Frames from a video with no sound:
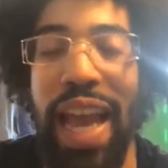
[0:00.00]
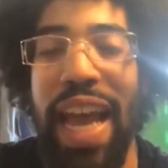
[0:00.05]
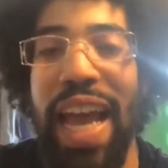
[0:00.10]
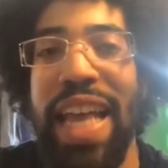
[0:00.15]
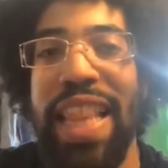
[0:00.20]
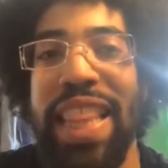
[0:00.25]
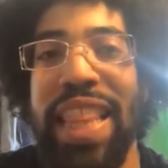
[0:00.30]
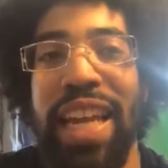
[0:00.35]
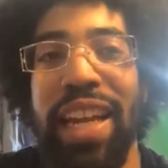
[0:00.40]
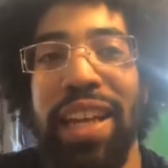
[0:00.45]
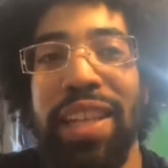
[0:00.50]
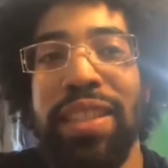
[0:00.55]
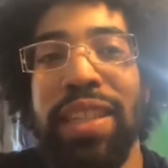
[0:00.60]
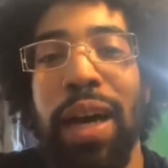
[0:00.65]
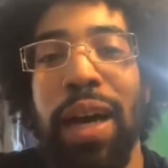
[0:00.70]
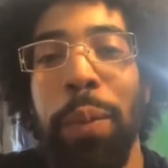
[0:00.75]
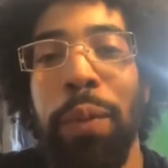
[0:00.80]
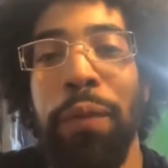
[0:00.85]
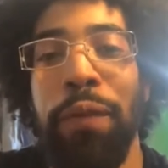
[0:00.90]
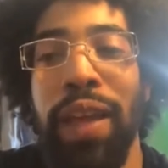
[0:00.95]
And then on
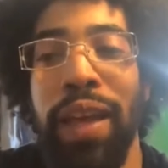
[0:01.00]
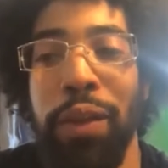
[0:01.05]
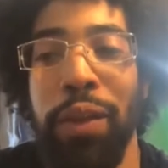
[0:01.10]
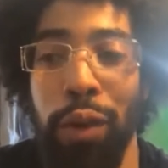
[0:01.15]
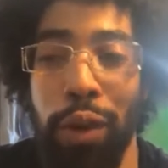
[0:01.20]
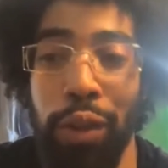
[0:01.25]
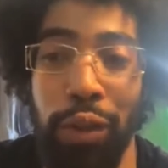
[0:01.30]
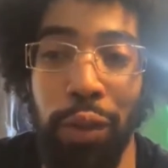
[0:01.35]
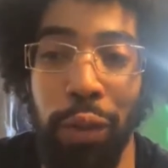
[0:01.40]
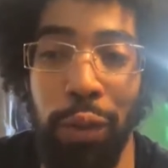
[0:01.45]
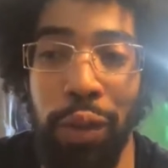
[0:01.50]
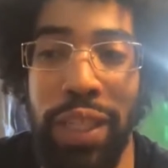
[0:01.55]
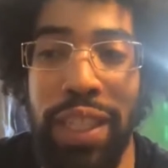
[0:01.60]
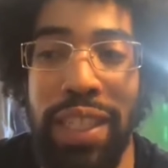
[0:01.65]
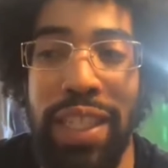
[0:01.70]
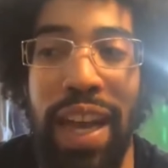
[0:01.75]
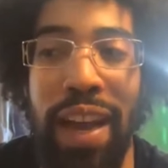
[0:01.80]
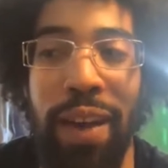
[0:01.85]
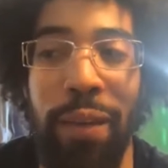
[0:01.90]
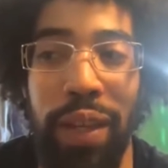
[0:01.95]
top of that, you also need
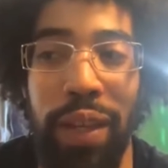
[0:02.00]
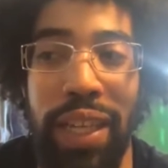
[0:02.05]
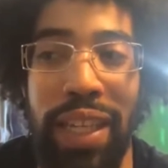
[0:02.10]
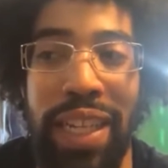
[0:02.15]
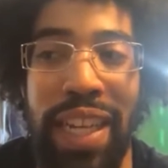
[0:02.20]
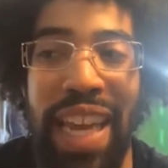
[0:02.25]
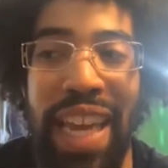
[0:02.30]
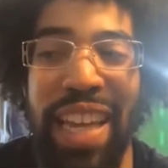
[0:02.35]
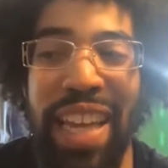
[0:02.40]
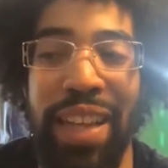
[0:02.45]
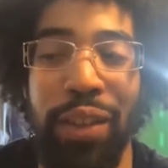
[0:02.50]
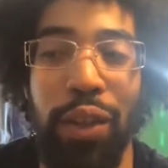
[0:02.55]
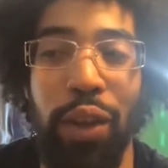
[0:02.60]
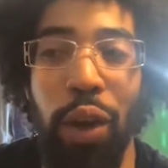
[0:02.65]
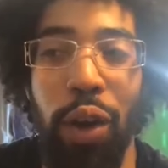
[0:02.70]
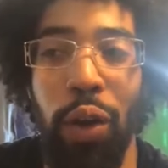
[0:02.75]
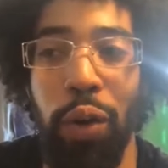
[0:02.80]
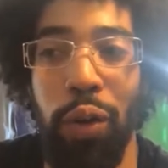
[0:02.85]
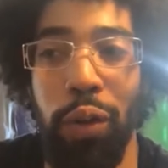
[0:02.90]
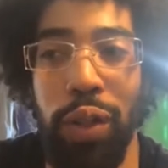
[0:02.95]
to have like an end
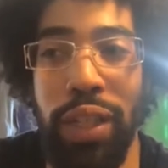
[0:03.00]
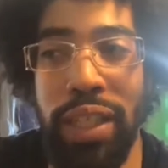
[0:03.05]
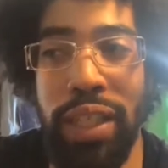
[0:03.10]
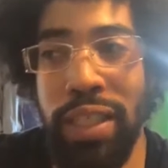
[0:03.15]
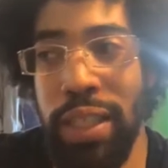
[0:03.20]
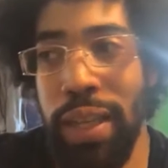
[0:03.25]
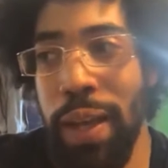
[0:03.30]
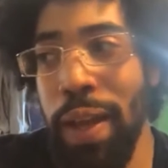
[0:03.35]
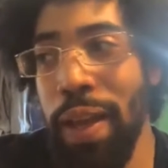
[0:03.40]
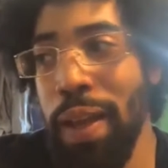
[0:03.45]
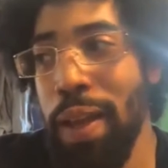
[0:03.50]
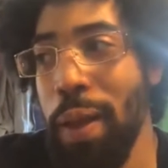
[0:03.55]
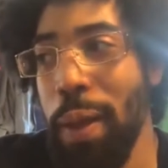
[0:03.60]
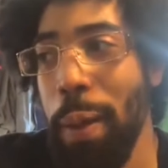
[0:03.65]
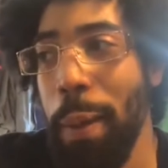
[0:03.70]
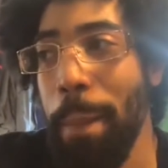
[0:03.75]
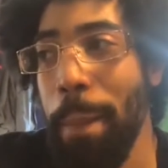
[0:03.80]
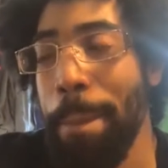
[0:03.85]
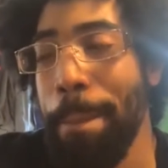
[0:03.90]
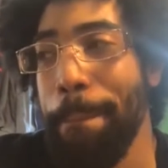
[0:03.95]
goal, because
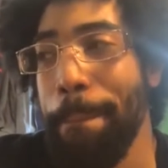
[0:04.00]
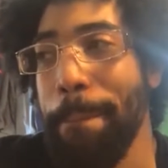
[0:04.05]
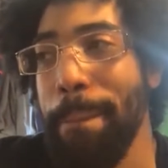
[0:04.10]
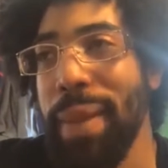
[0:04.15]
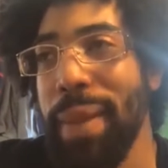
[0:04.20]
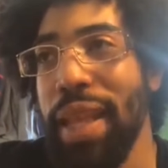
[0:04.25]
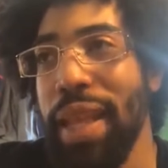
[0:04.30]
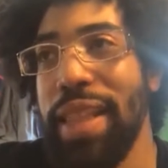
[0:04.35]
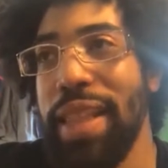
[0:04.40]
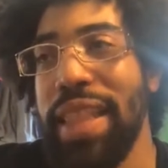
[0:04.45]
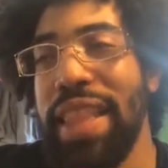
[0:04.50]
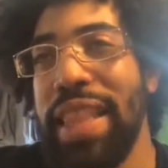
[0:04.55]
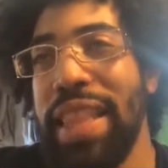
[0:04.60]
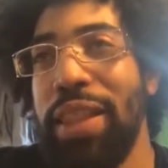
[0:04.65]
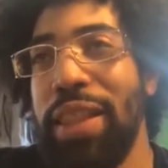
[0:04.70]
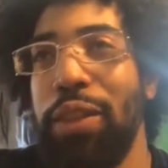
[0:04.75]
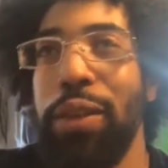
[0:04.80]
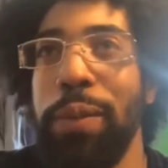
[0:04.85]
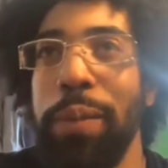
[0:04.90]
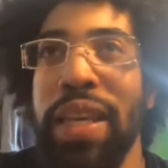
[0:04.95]

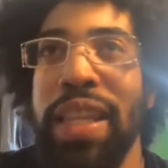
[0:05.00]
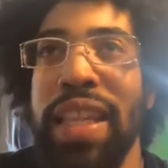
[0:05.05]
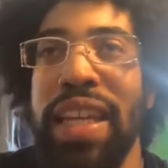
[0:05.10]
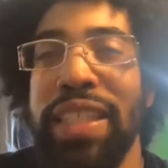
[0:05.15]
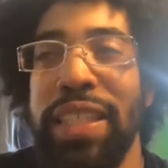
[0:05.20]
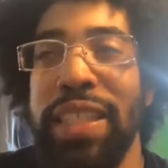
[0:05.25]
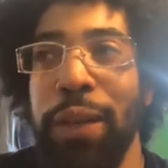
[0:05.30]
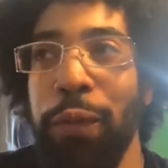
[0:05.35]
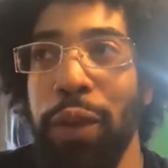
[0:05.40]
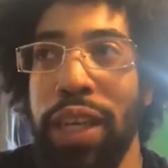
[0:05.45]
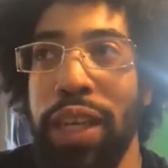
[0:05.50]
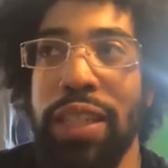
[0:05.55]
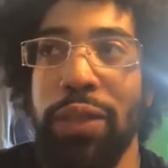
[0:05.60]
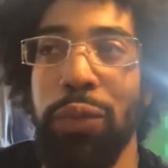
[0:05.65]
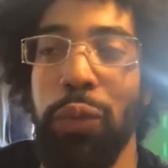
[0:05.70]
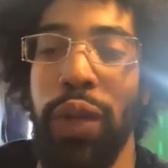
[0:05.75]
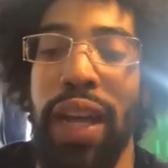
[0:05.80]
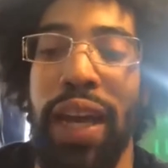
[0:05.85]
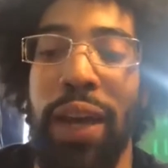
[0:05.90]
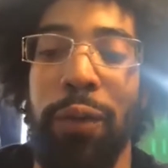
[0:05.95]
to me that's different. Because
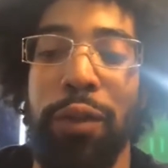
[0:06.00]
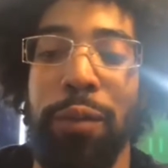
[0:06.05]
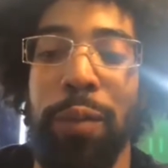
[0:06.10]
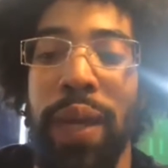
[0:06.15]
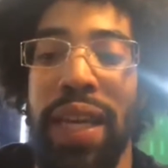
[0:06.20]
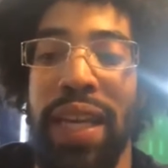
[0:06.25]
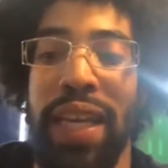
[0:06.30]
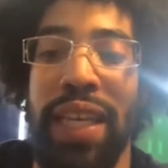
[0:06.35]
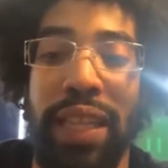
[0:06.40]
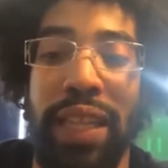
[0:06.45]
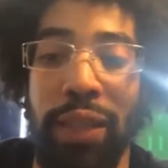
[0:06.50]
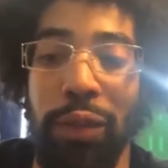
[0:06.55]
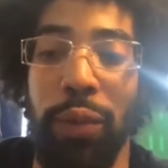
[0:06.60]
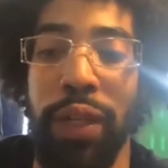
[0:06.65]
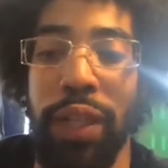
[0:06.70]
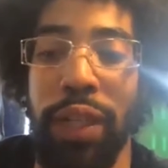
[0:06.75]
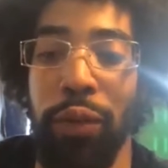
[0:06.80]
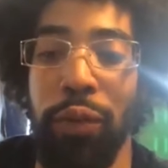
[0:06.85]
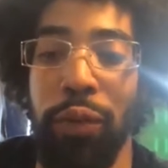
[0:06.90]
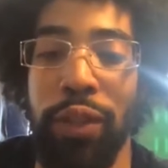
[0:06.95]
when I was making
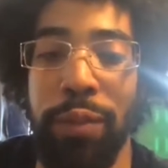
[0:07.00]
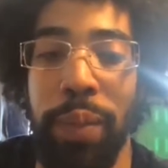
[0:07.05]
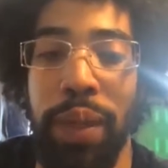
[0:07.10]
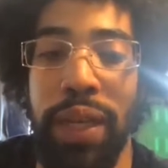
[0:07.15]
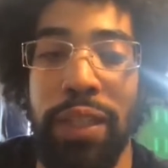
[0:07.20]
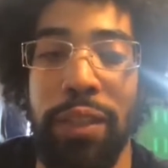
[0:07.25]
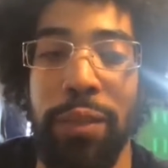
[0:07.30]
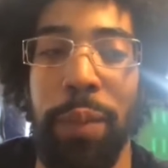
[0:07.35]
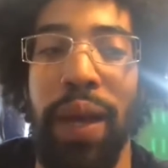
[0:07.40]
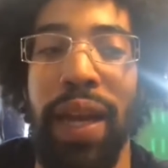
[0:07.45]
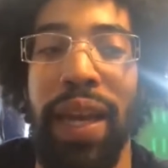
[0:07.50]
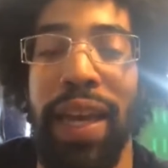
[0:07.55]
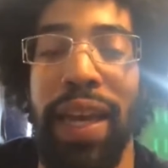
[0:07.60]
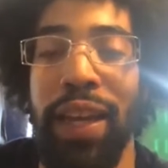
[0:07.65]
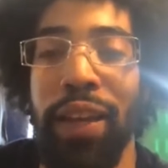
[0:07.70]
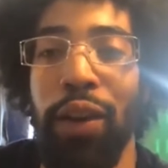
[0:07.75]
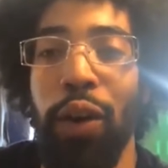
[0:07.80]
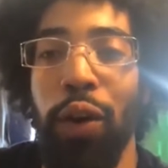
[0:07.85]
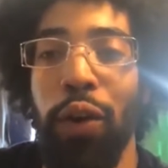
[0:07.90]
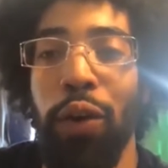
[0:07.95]
23 spells, my end
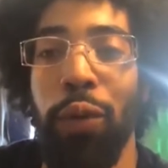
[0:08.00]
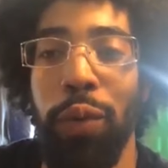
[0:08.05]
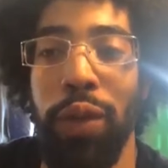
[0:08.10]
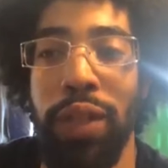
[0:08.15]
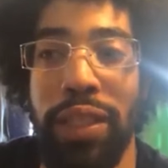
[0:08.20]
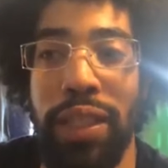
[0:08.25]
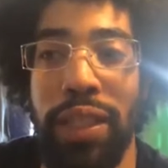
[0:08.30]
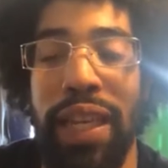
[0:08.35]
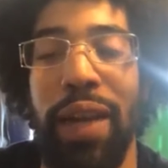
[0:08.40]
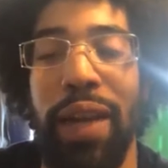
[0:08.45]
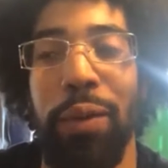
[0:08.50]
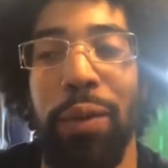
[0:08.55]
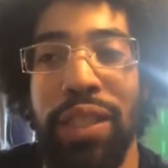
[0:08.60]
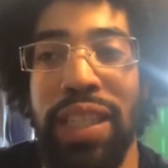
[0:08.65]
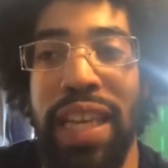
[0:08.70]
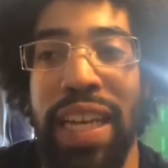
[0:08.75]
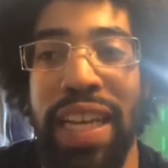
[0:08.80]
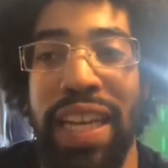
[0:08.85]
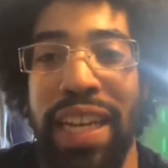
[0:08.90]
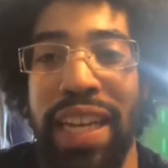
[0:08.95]
goal was, like I was
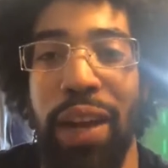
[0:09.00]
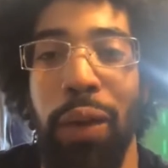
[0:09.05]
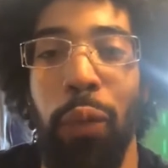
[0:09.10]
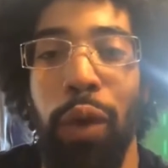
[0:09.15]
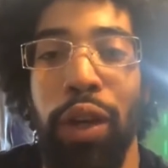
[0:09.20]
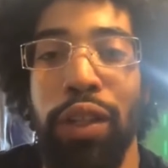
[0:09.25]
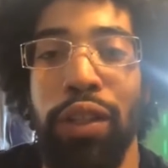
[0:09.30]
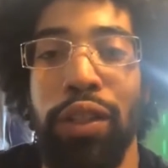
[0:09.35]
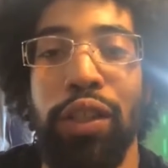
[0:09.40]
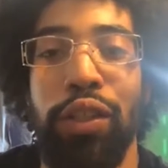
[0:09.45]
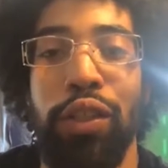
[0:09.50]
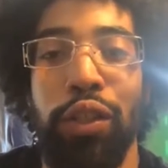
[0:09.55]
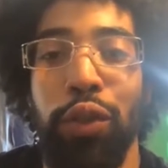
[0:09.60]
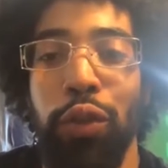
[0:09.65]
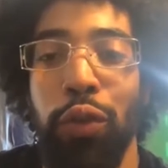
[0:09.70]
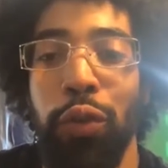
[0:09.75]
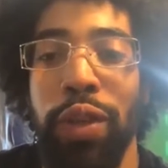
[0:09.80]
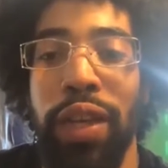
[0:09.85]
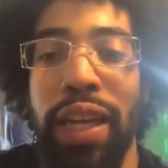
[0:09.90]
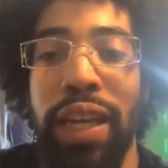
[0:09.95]
saying, like I wanted to just
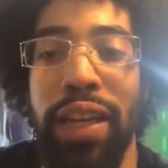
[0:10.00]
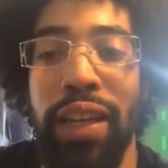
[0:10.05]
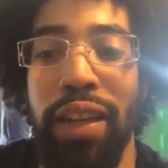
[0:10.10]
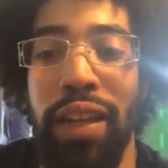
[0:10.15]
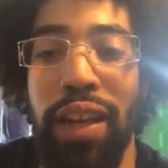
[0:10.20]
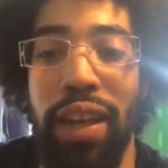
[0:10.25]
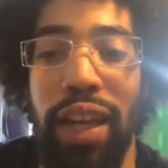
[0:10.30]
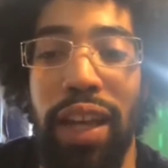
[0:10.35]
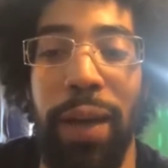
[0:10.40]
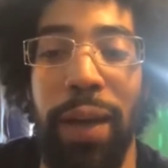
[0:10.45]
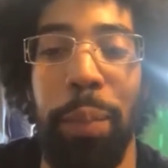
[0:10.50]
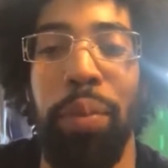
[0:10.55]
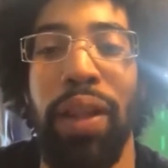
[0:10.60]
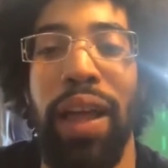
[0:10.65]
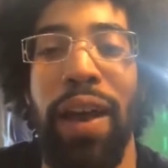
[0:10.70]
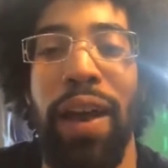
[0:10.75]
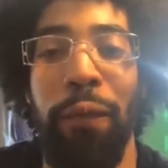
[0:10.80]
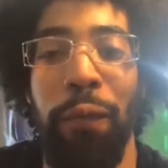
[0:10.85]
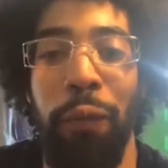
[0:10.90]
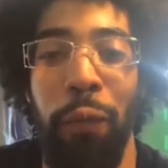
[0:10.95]
create like a
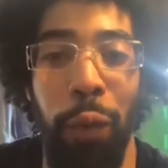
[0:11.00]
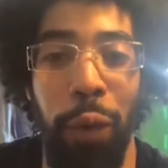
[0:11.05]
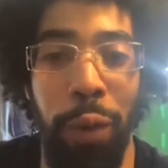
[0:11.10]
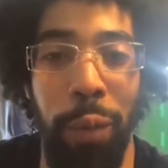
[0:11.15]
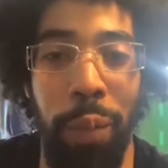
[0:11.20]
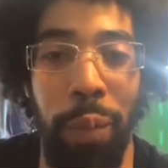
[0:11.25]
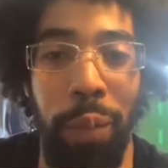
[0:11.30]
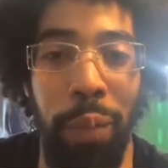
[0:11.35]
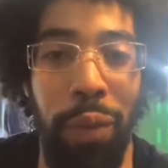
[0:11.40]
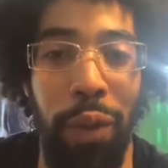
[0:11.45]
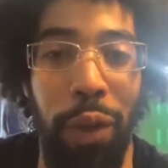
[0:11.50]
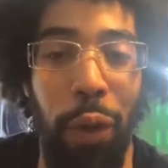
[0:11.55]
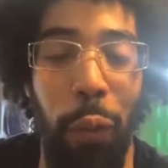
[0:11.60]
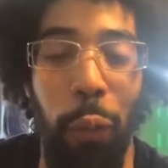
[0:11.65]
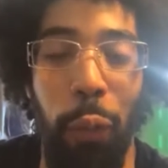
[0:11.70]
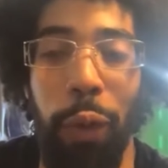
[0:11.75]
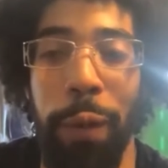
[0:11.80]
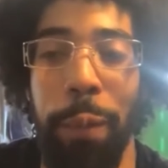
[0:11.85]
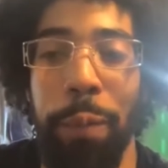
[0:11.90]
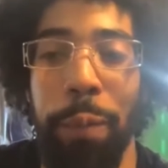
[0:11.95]
platform
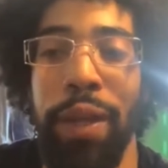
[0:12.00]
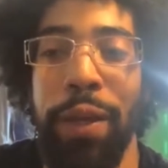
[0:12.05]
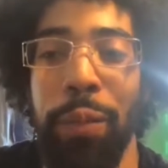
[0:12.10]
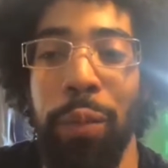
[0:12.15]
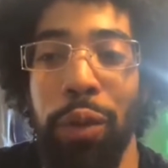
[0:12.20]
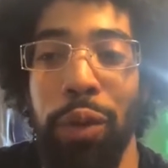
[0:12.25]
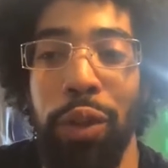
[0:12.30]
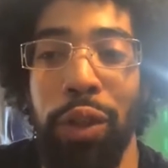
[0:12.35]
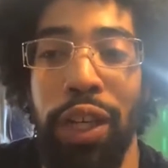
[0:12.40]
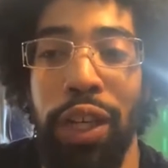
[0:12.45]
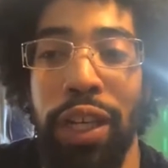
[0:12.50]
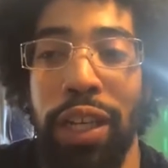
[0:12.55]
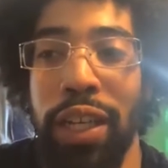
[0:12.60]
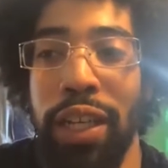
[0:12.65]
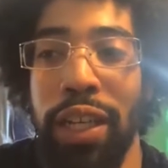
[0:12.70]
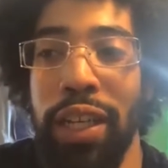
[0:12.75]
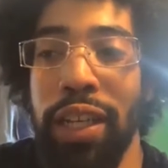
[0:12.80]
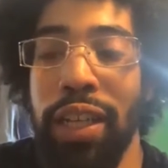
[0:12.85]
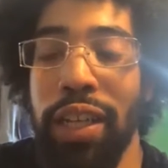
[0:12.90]
where people could